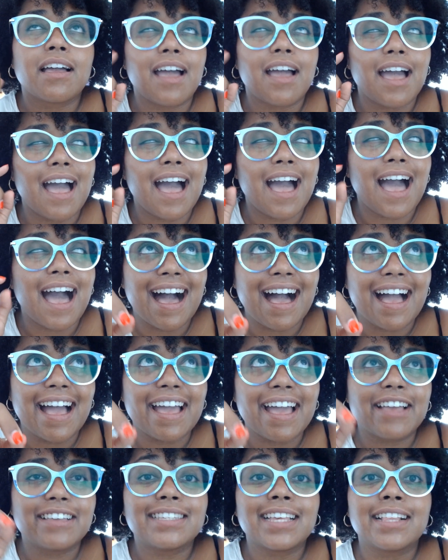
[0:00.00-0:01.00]
I
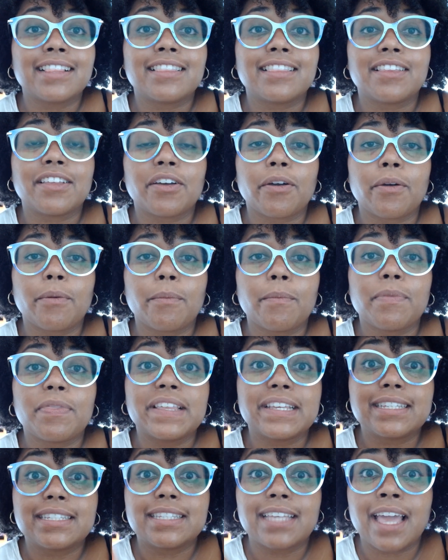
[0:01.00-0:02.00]
sent them the
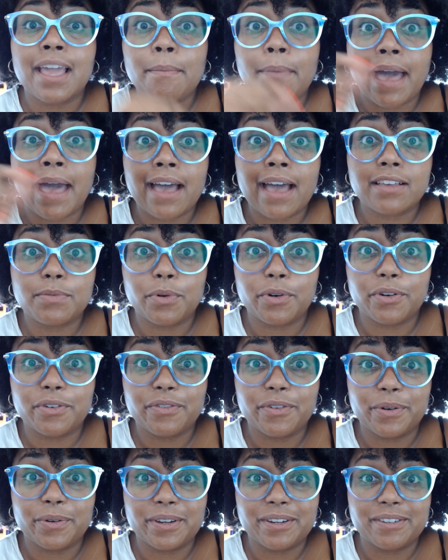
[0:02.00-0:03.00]
same passport
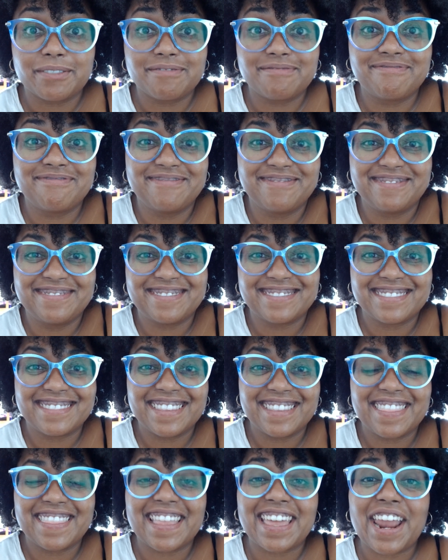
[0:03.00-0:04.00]
photo
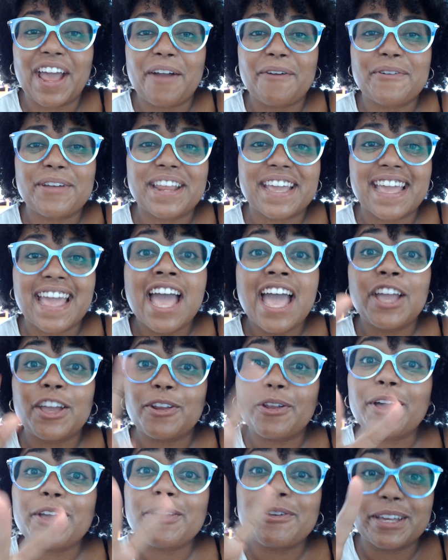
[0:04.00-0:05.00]
that I already, you know how
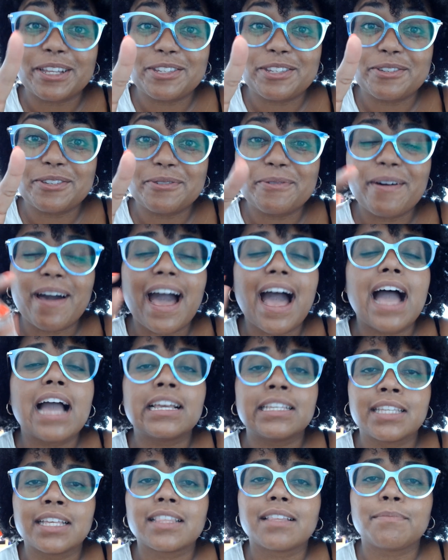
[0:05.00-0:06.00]
you get two? I
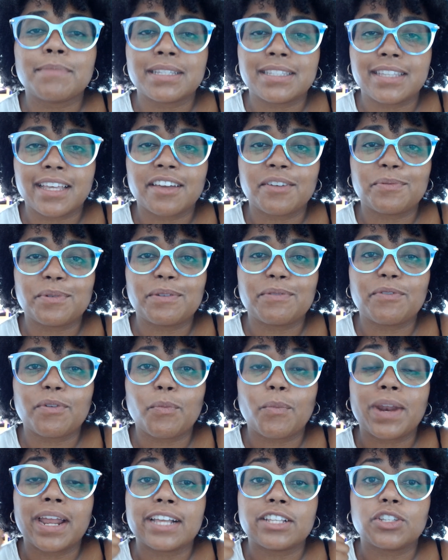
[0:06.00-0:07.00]
sent them the second one from when
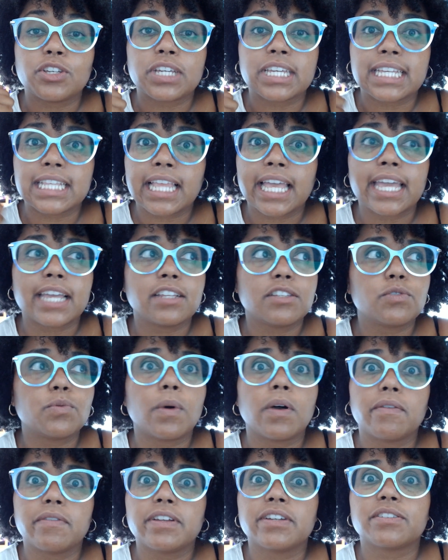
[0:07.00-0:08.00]
I took it like
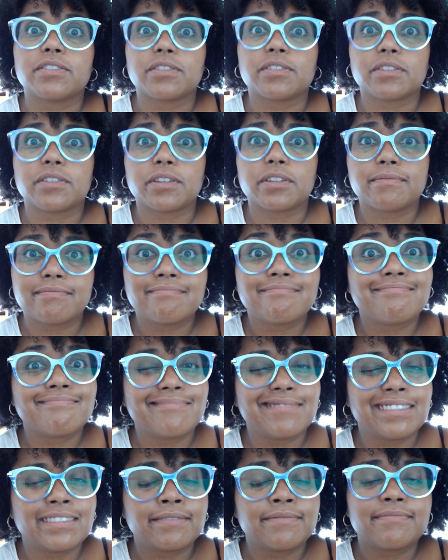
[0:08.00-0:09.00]
12 years ago.
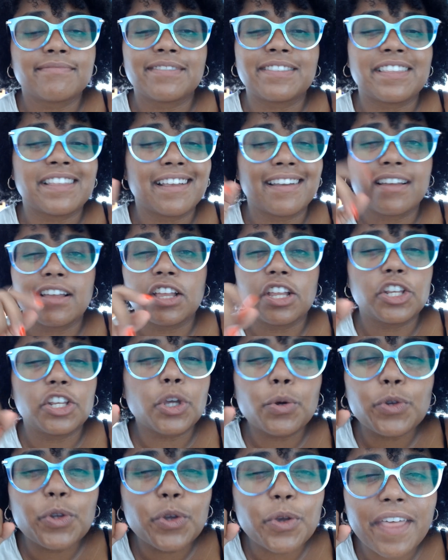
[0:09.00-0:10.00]
Don't
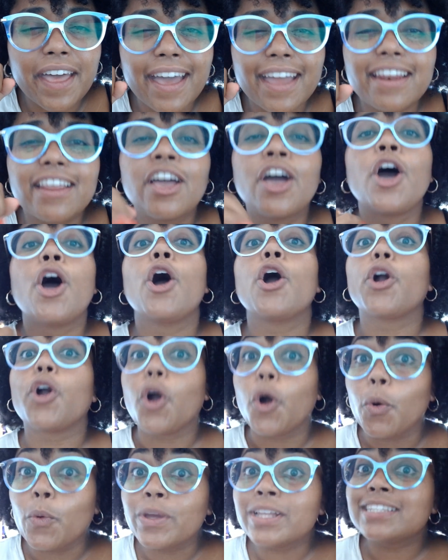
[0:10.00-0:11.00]
do that.
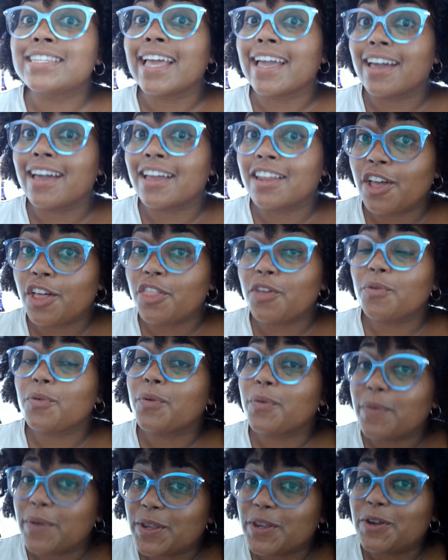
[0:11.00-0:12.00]
Go and take another one
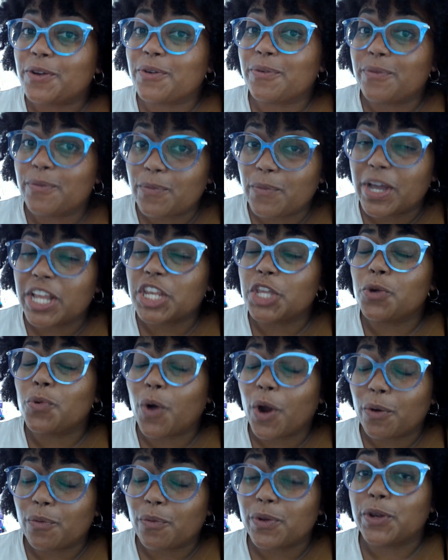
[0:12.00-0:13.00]
when you are
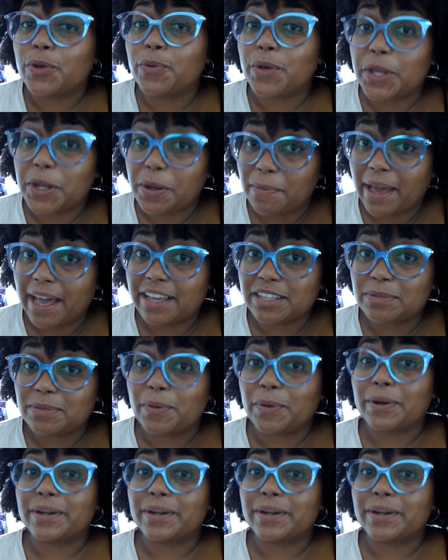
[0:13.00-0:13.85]
renewing your passport.